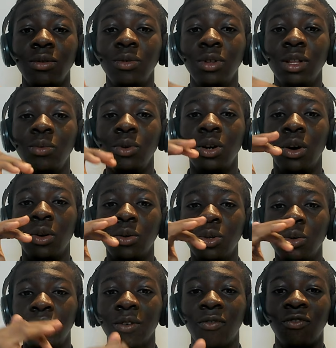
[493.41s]
we all
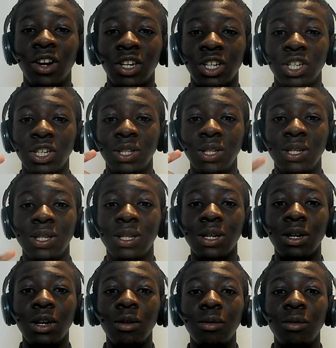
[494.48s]
use the functions,